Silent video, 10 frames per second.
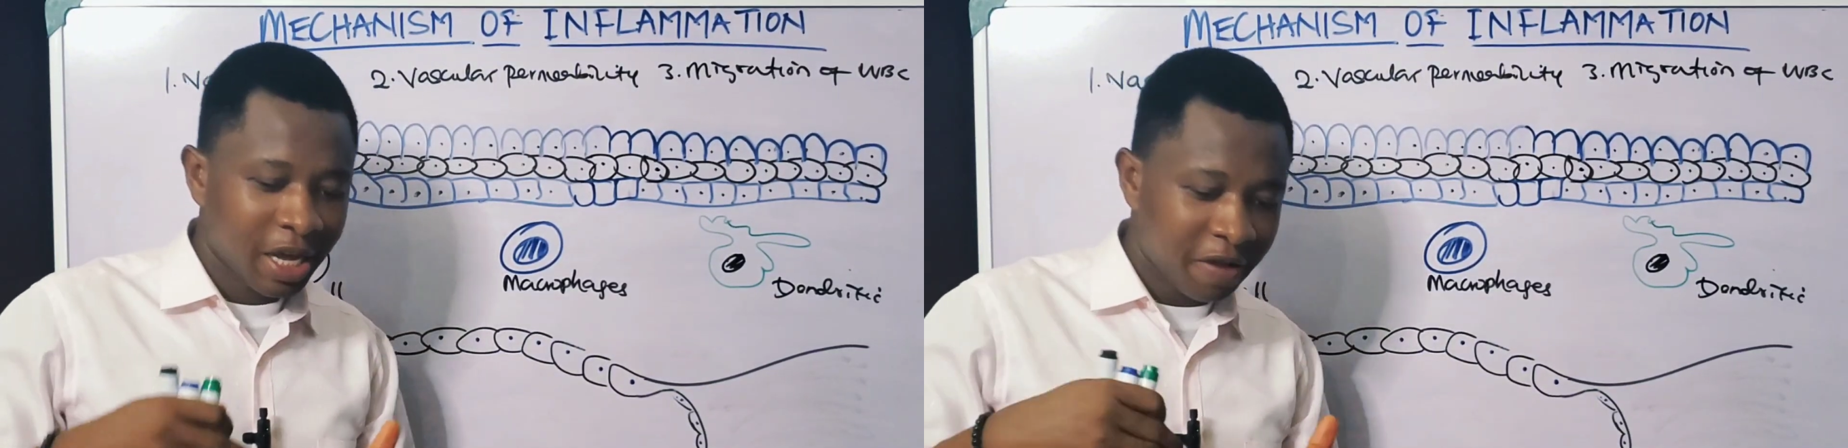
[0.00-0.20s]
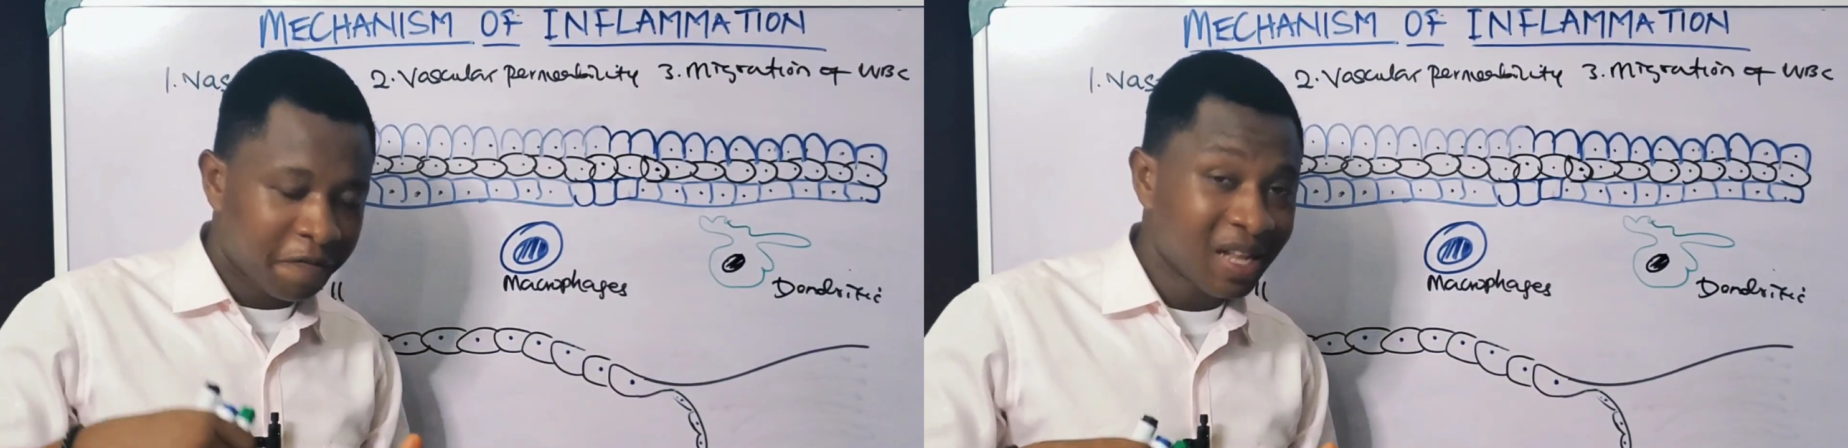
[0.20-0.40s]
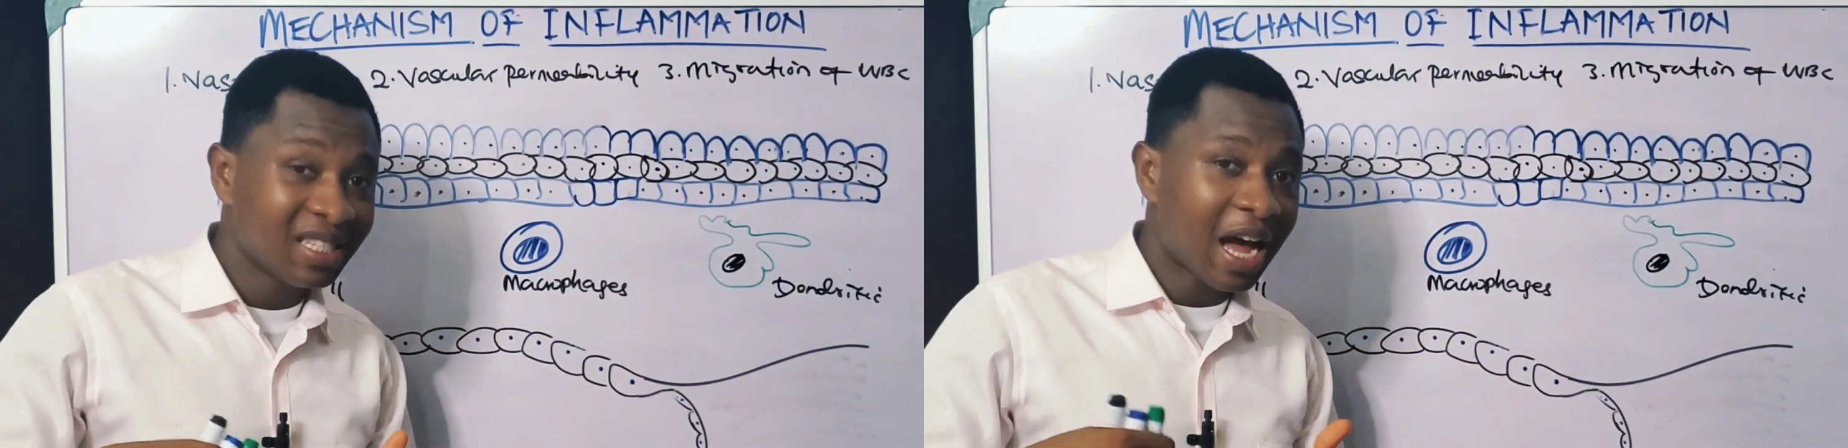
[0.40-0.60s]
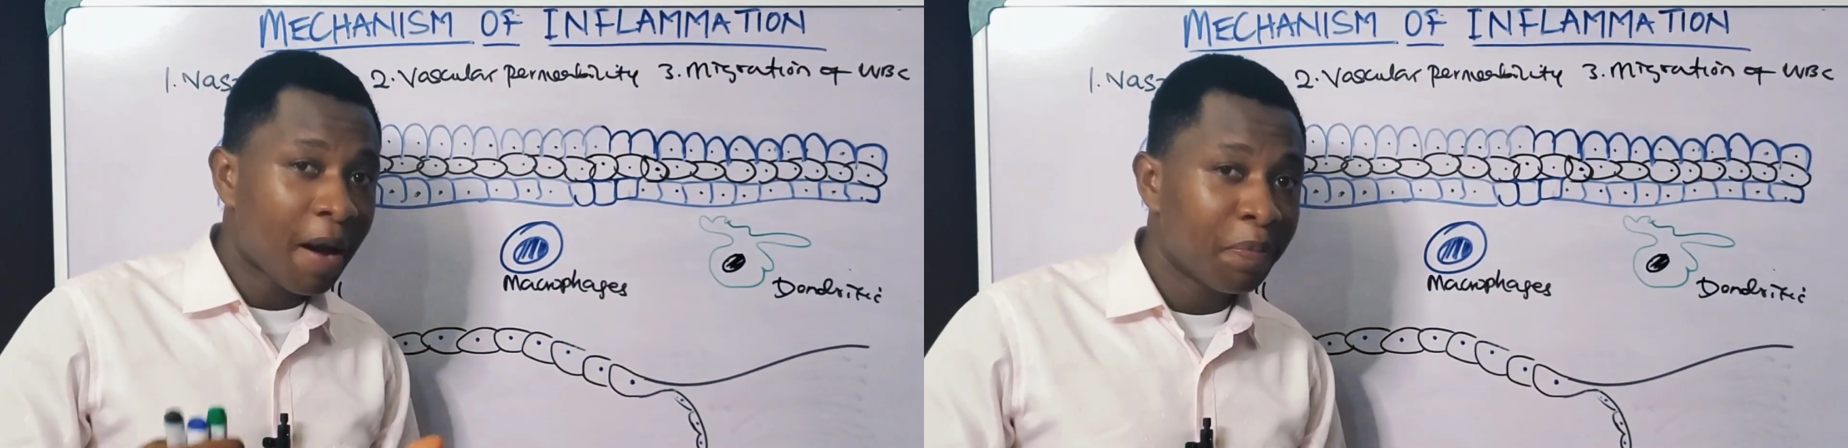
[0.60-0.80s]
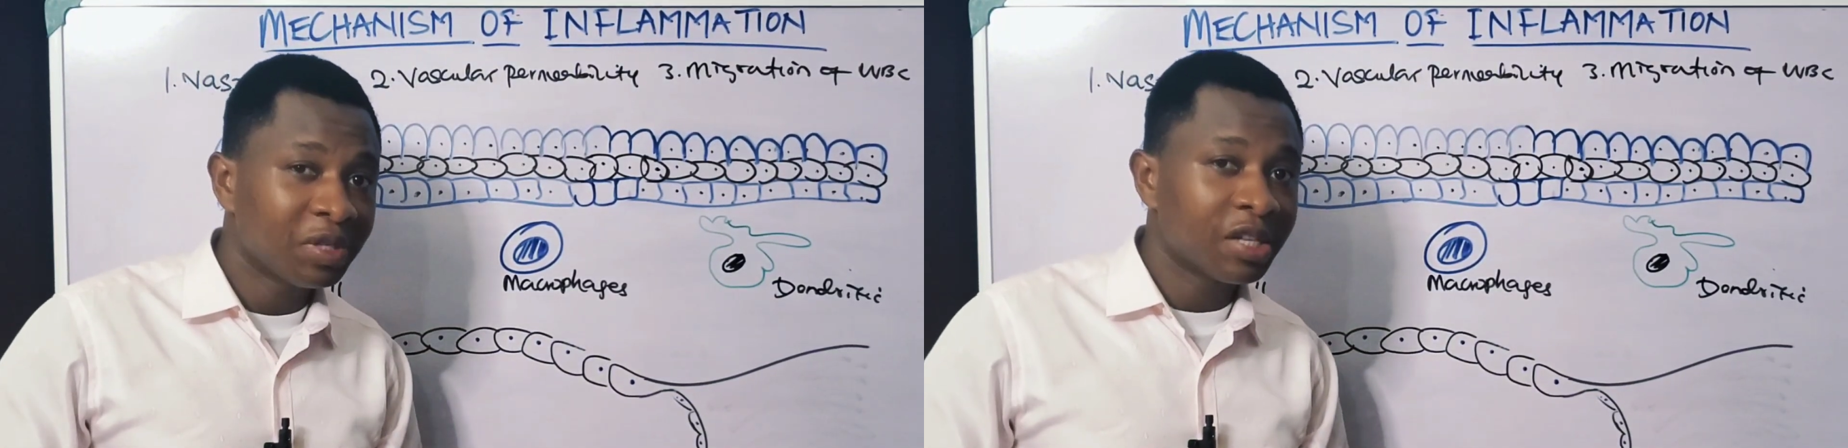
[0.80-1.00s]
Event that
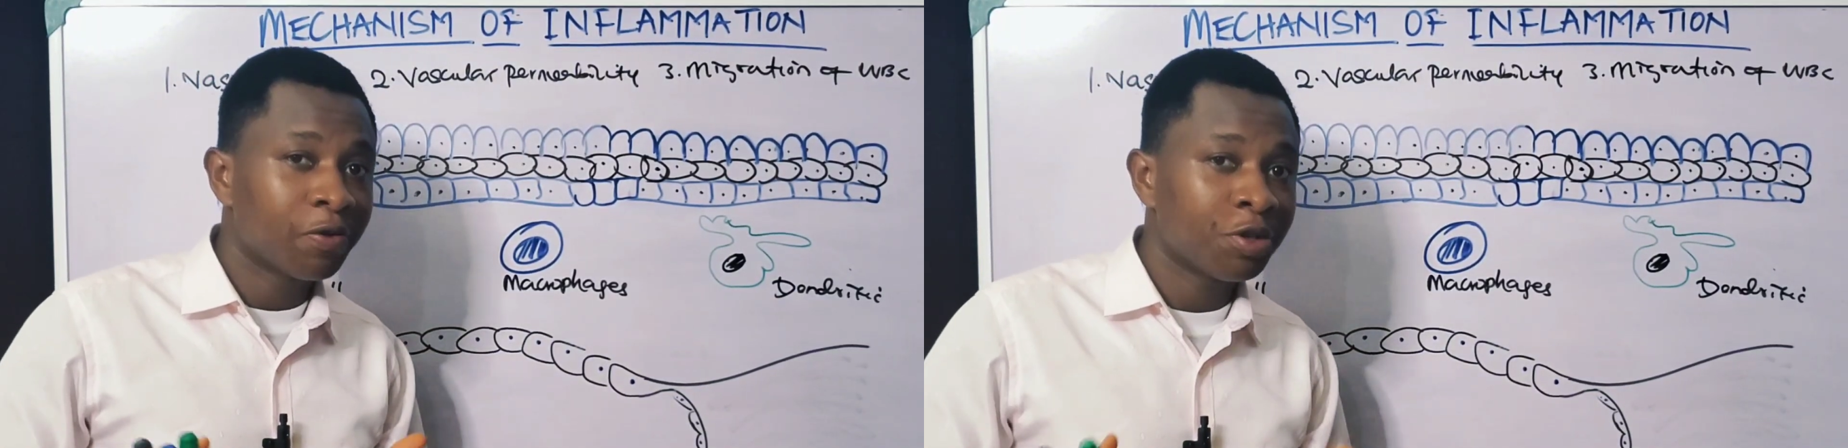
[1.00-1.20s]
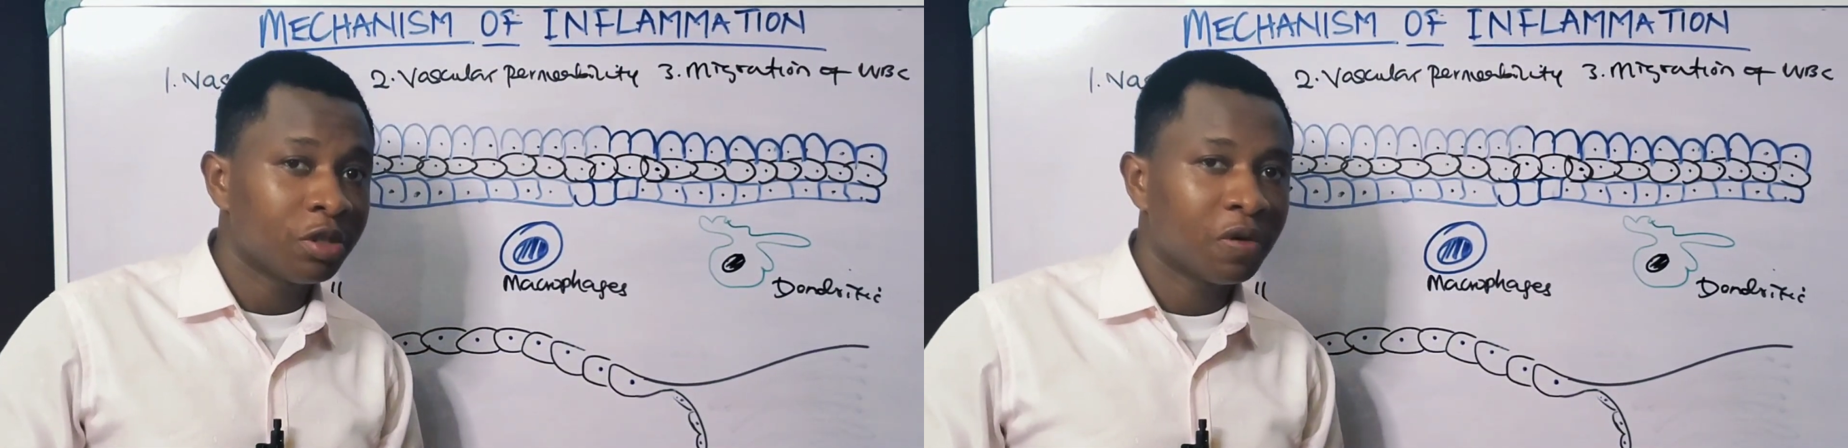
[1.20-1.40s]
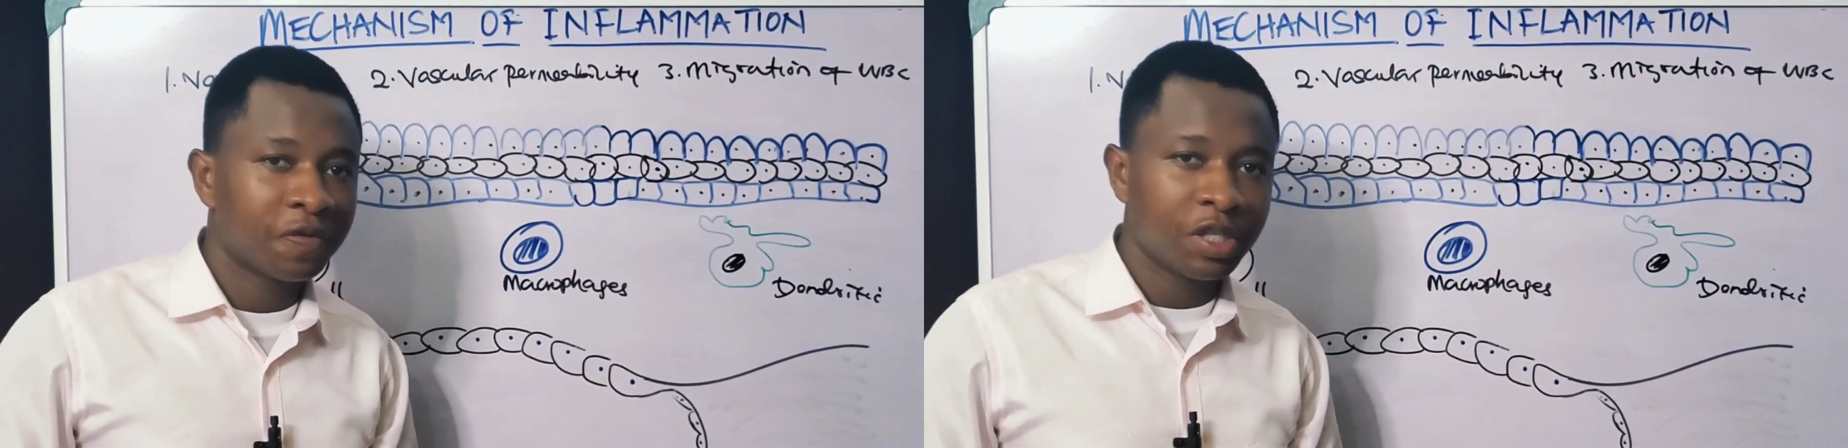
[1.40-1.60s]
happens as a result of